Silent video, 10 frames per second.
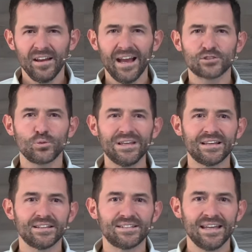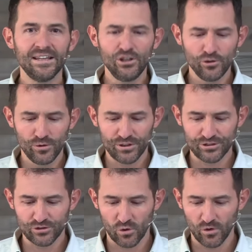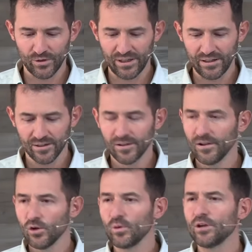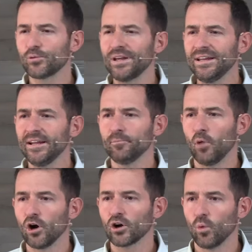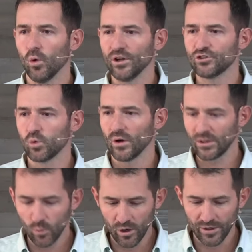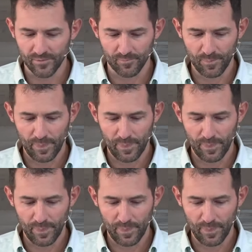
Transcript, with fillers: As we continue the story, we read in Mark 121.